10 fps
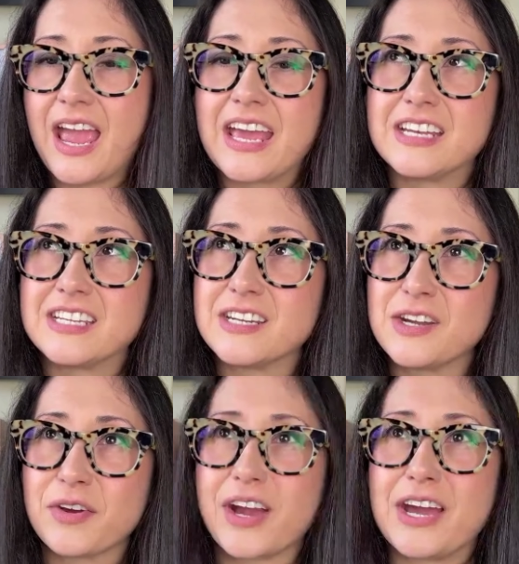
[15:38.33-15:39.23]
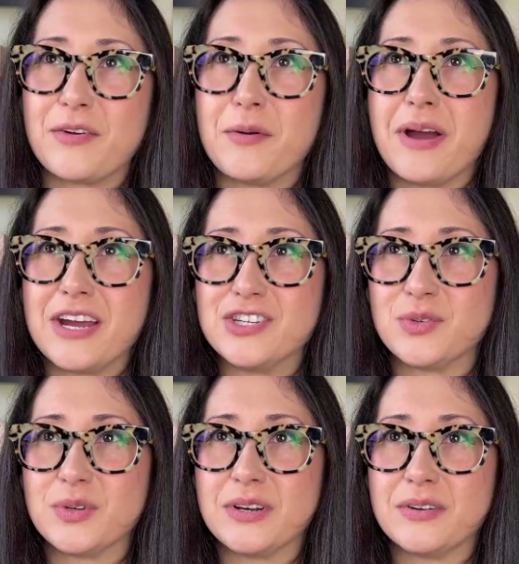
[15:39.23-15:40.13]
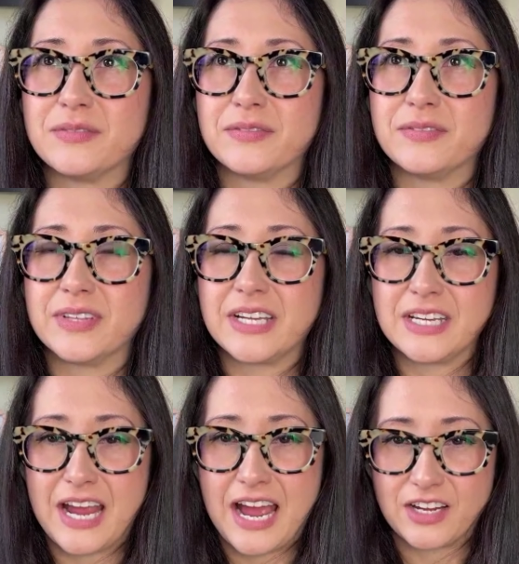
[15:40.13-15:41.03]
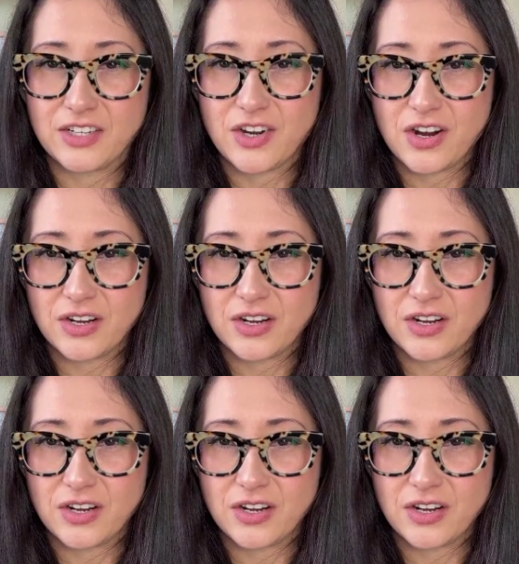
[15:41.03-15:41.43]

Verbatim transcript: And didn't it kind of remind you of like in ACOTAR,